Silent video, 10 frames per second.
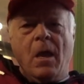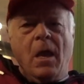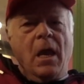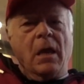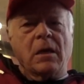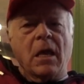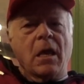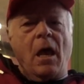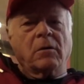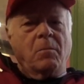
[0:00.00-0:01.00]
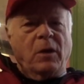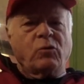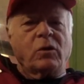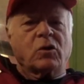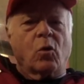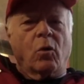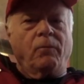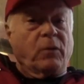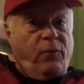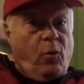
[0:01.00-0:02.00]
In the elementary school,
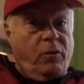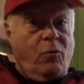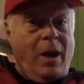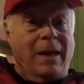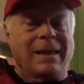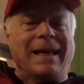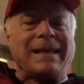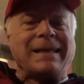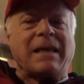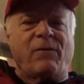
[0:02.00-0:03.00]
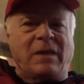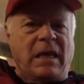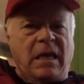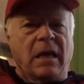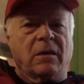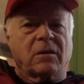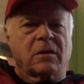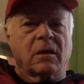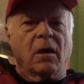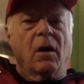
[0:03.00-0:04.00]
4th grade, 70 kids.
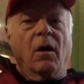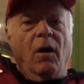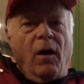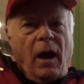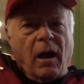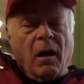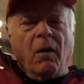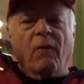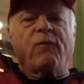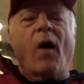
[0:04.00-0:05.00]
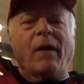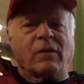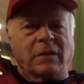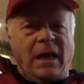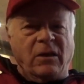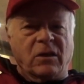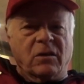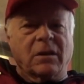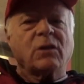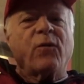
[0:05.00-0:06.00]
5 classes.
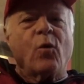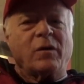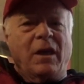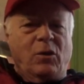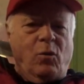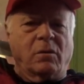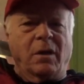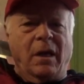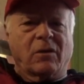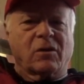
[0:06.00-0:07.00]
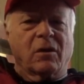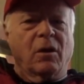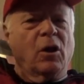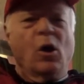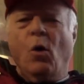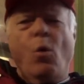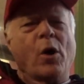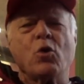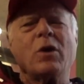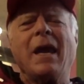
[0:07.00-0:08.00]
That's 14 to a class. What,
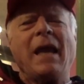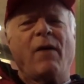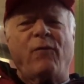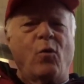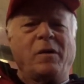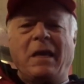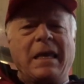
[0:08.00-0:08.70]
you can't have 14